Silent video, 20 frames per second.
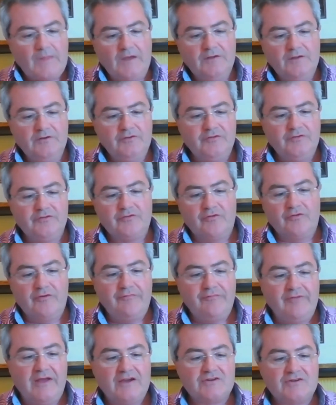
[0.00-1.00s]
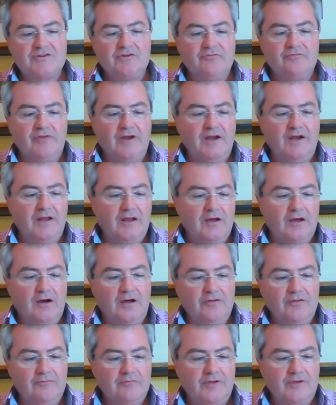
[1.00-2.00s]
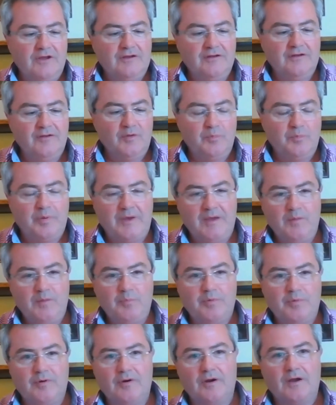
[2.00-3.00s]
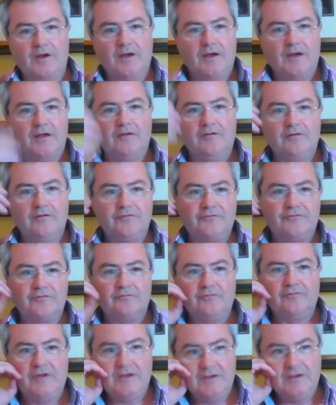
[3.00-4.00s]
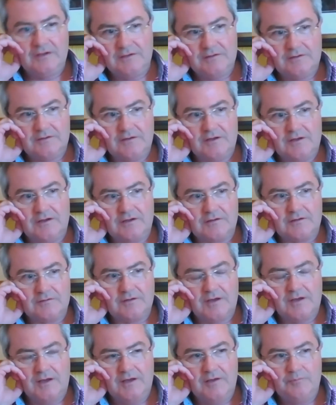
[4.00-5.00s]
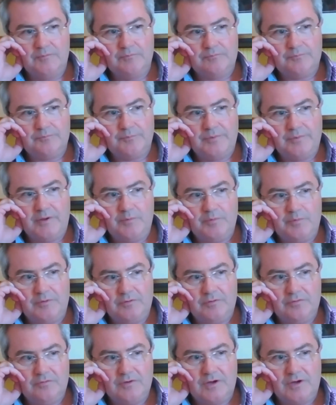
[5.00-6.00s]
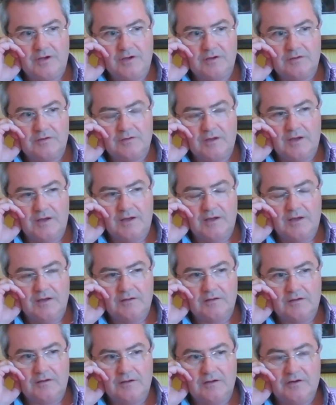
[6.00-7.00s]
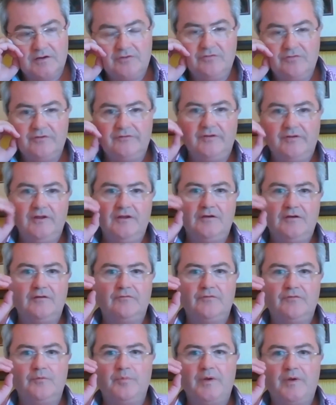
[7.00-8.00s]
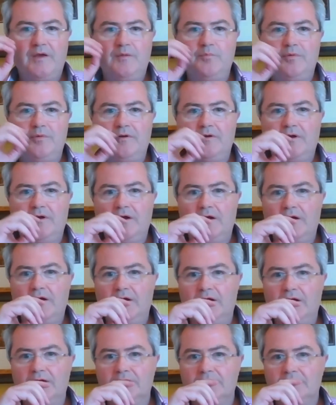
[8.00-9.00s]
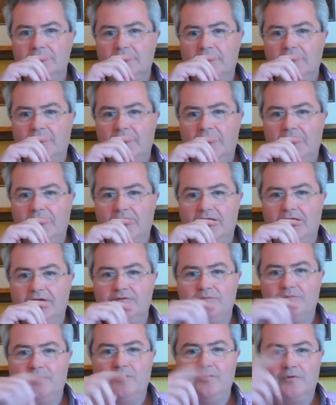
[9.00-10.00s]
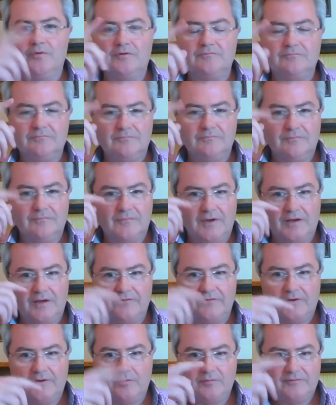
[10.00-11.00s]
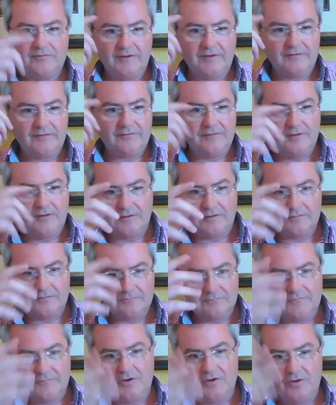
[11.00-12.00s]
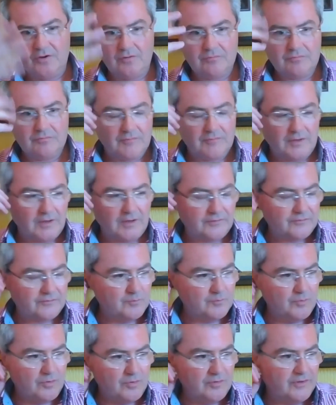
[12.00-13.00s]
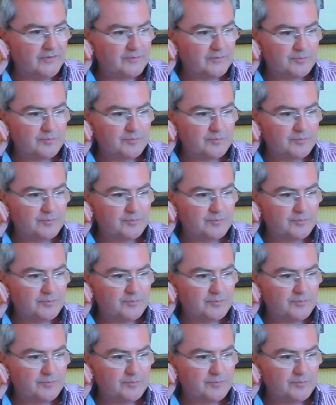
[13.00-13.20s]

This is a reflection, really, on reading the paper and also reading the people who kind of the kind of critique of the paper. And as I was listening, and you know, as the morning's